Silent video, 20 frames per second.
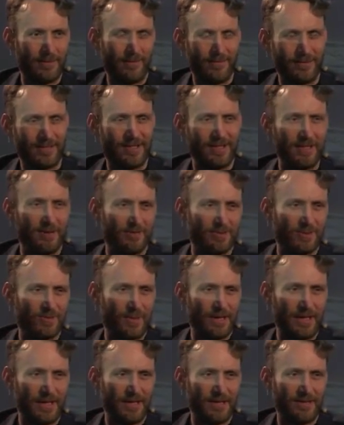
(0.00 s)
Obviously, you're
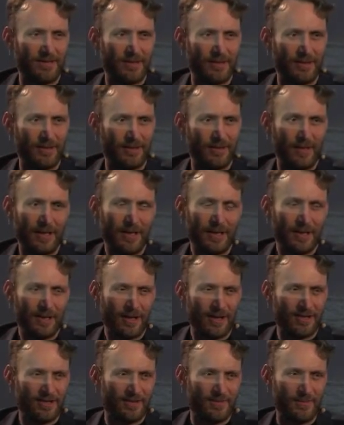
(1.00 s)
speaking to
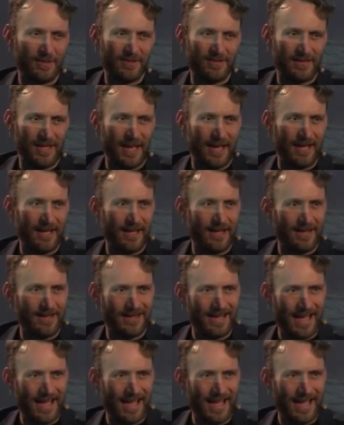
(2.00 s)
customers day in,